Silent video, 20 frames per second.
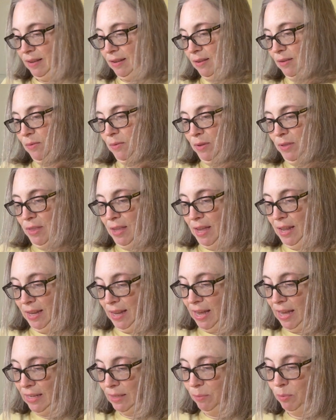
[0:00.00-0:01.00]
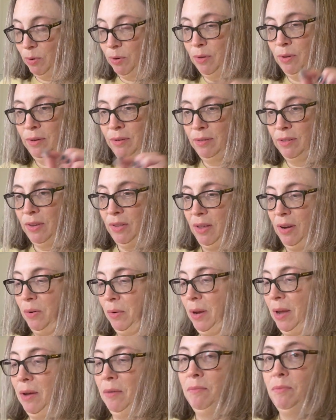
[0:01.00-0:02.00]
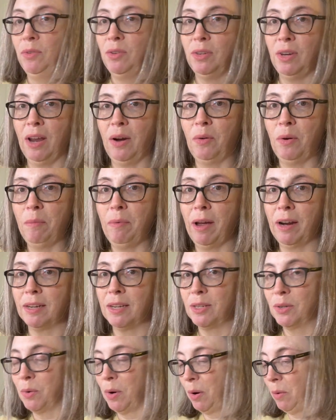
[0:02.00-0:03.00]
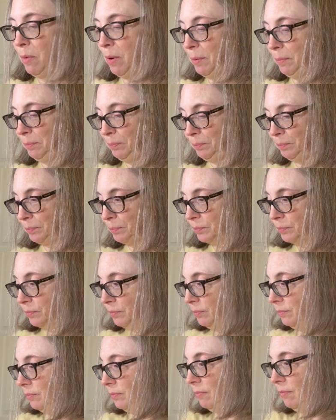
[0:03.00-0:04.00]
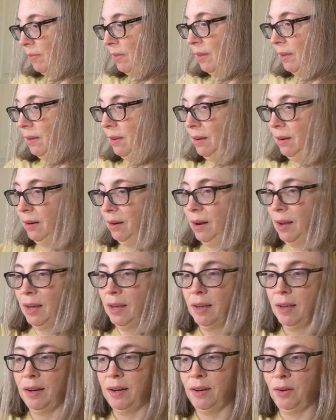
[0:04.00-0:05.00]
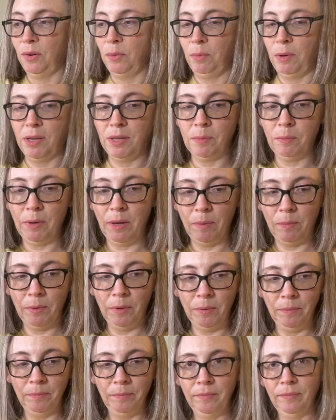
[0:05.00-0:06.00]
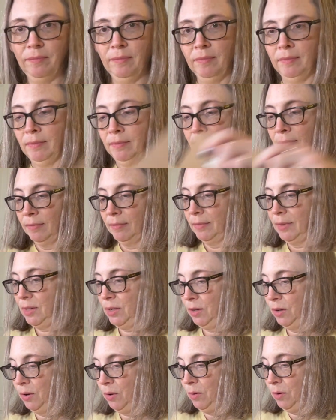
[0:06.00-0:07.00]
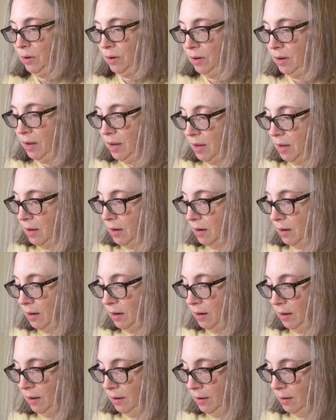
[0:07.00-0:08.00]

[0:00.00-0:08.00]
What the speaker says: with that last pull. So there we go. So now we're back to square one. I cut a new piece of paper to go on here.